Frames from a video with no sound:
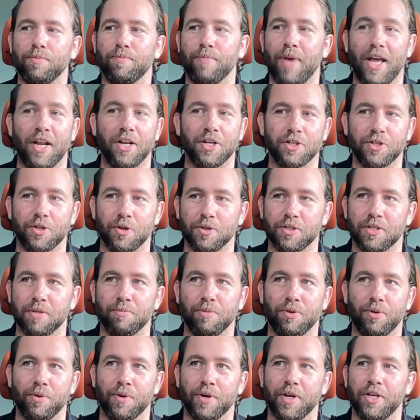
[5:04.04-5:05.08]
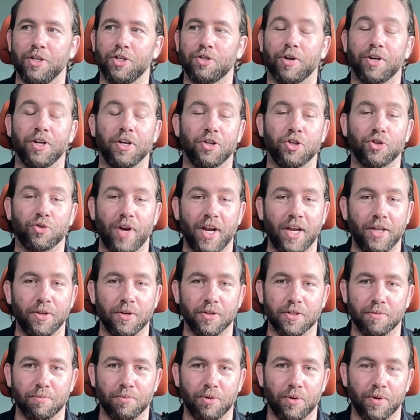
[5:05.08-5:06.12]
manage those employees, trying to train
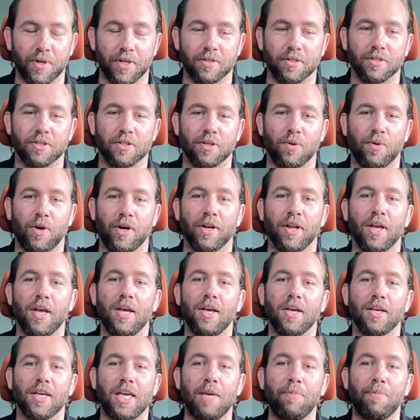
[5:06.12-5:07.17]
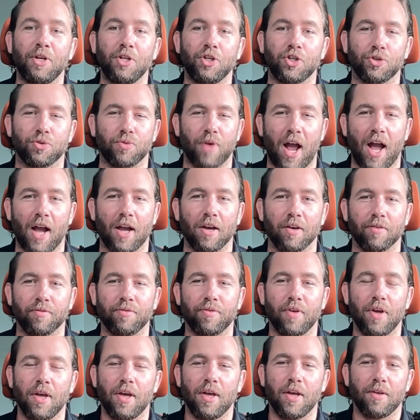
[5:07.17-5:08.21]
those employees and so on, keeping track of
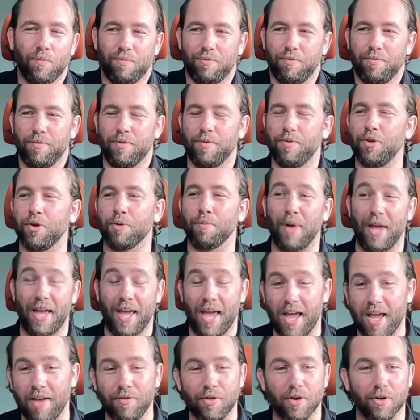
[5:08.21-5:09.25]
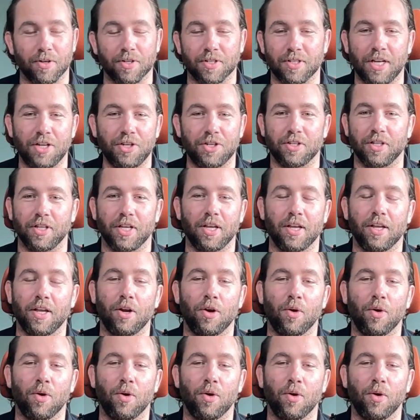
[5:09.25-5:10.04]
their behavior essentially.